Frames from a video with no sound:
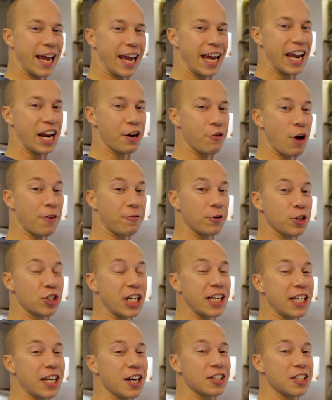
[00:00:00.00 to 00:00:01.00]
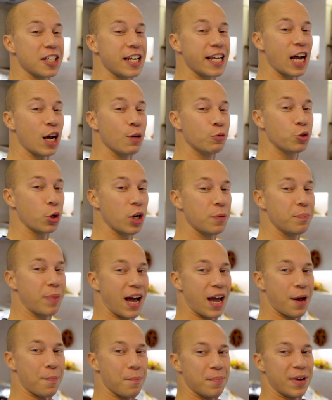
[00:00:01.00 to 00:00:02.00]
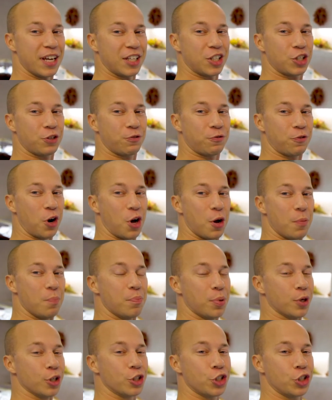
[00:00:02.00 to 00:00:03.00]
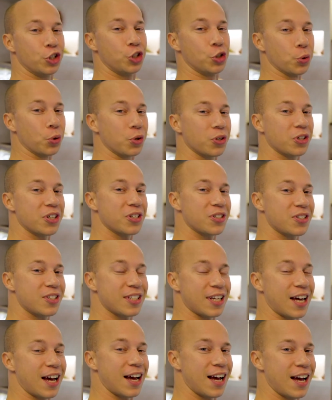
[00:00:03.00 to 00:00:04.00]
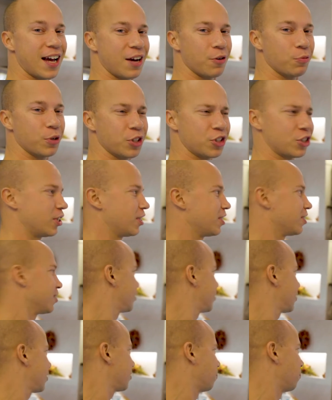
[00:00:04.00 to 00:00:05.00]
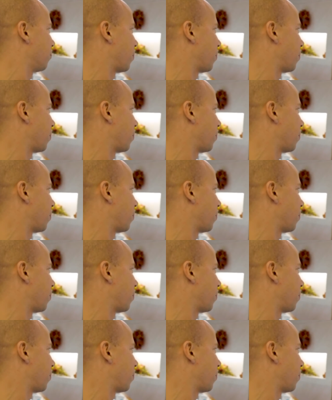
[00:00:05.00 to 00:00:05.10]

Hey, Rockford Jake here. Today I'm joined by Mitch from Busch Jewelers, which has